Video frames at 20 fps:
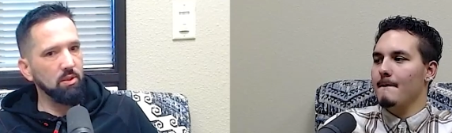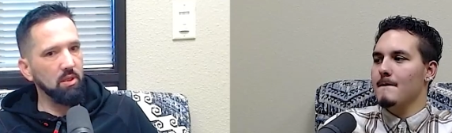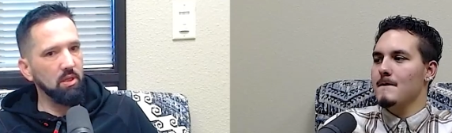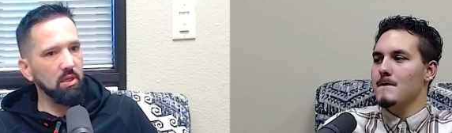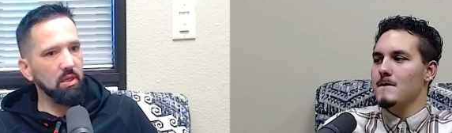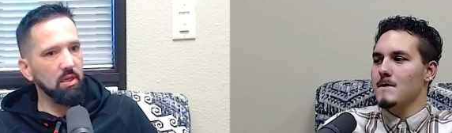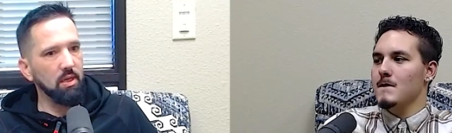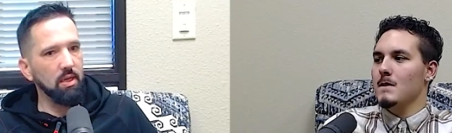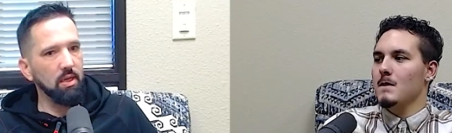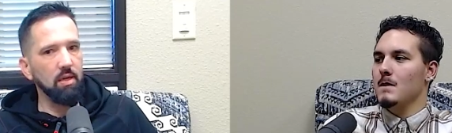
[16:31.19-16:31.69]

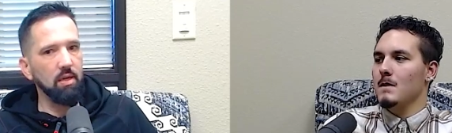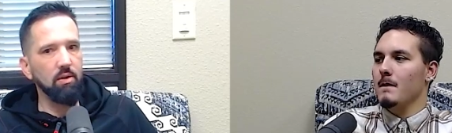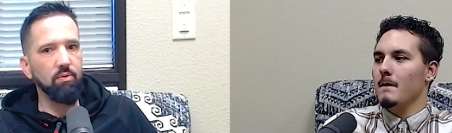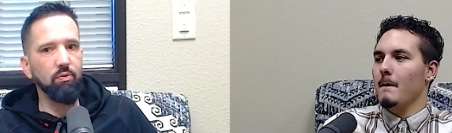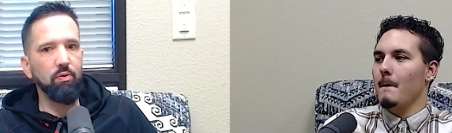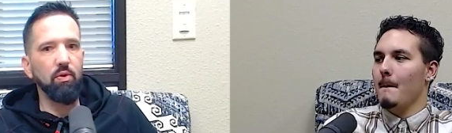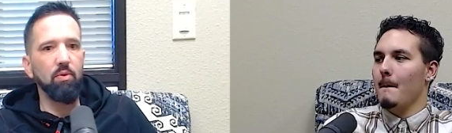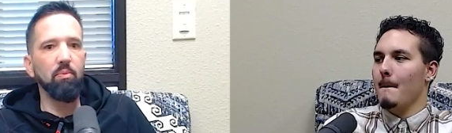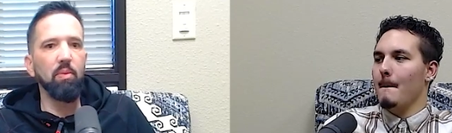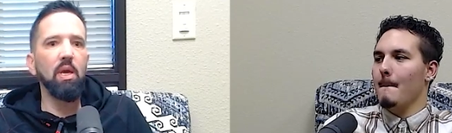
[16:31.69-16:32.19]
Speaker 1: good. And
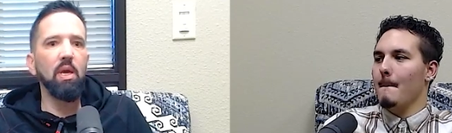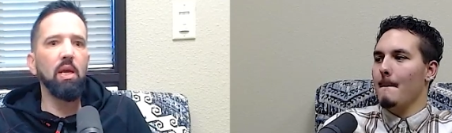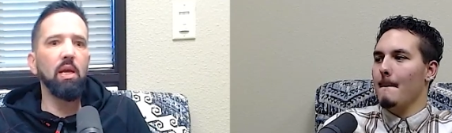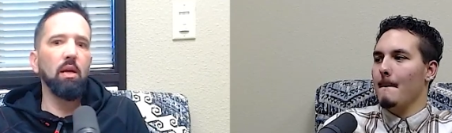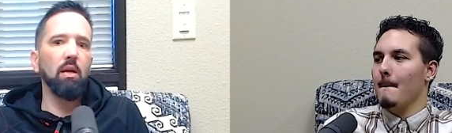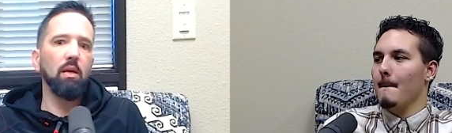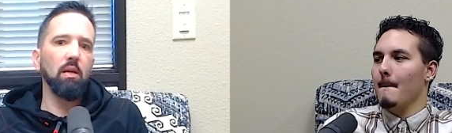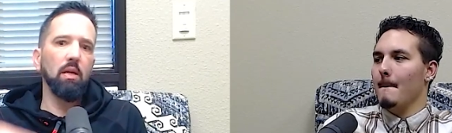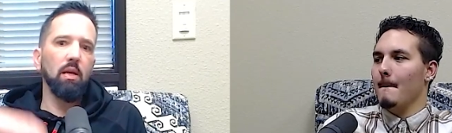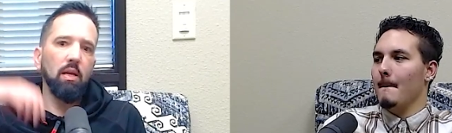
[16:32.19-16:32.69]
for
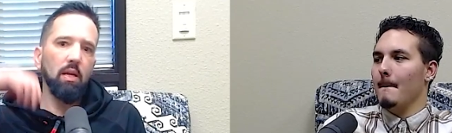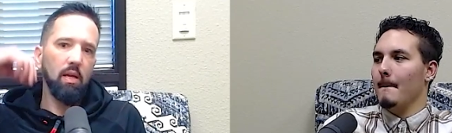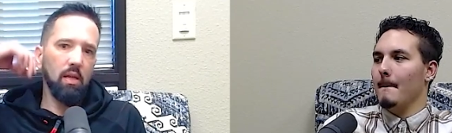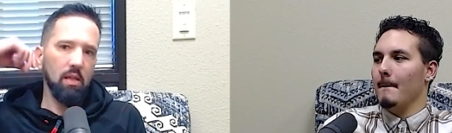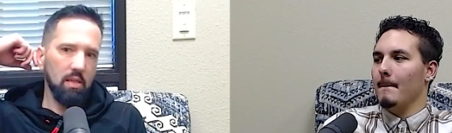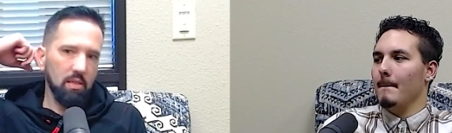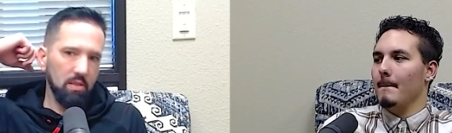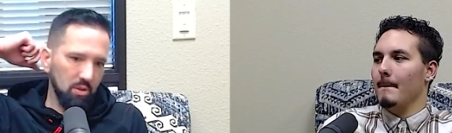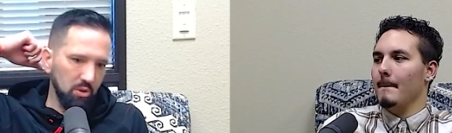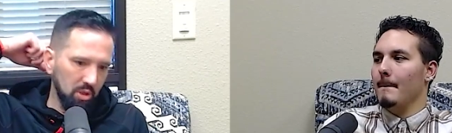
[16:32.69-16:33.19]
me, uh,
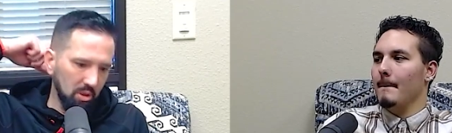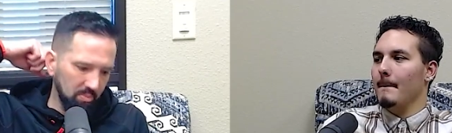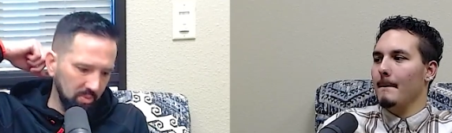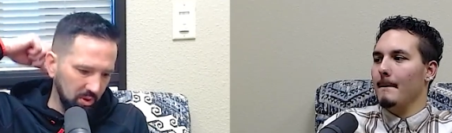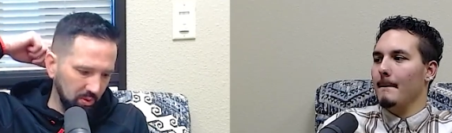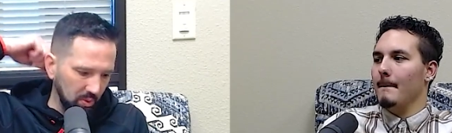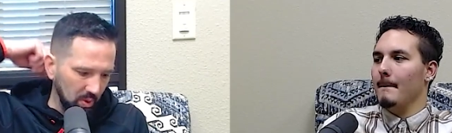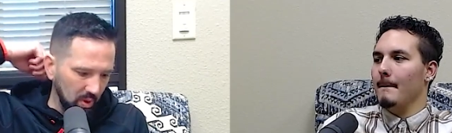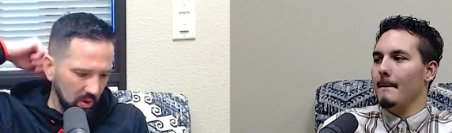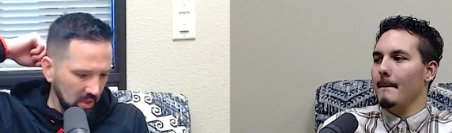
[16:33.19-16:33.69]
let's
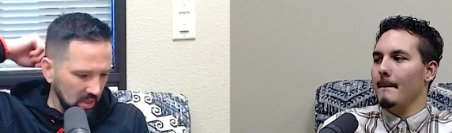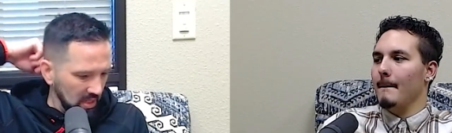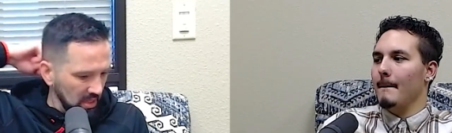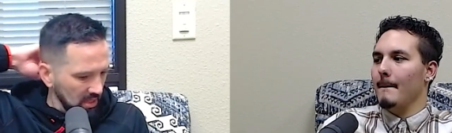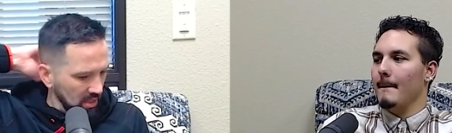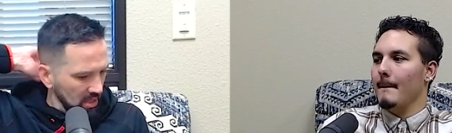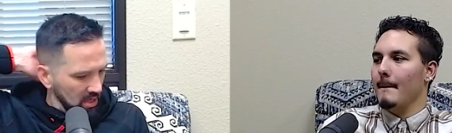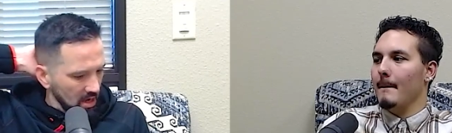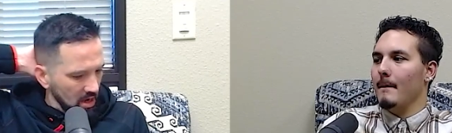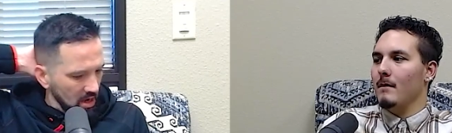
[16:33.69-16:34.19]
jump to
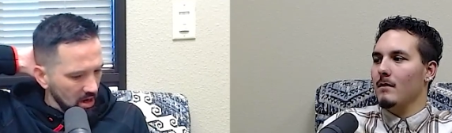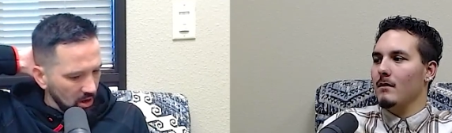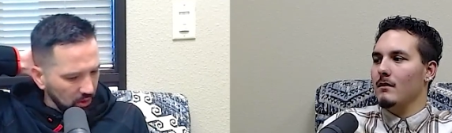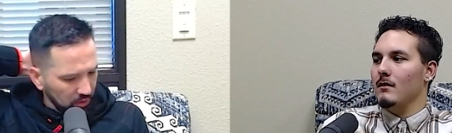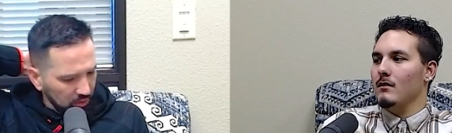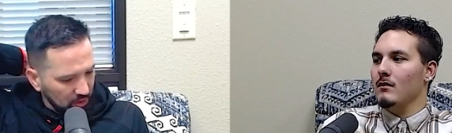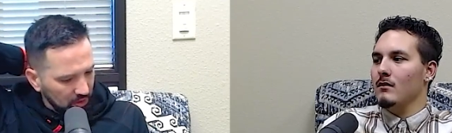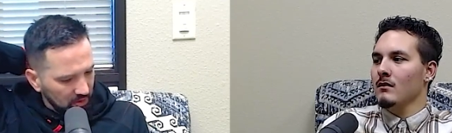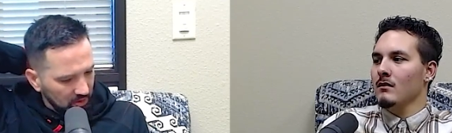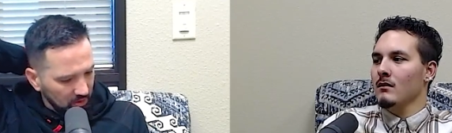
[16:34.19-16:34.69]
our
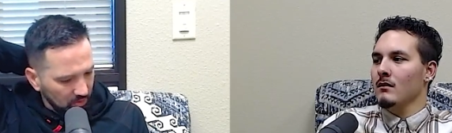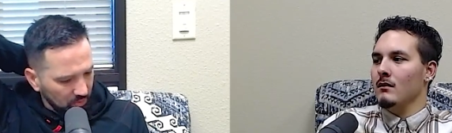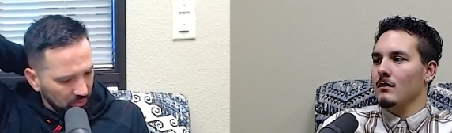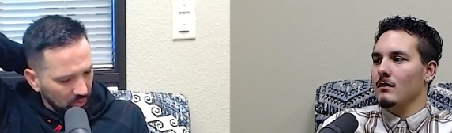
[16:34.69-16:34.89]
third